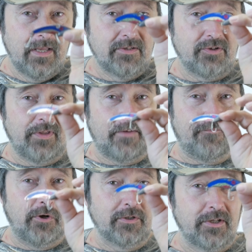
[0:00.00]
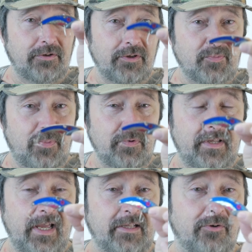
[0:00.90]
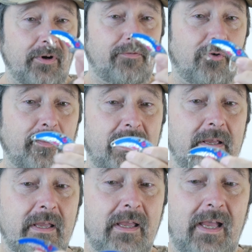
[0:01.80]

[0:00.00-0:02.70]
So that falls into the spoon category for me.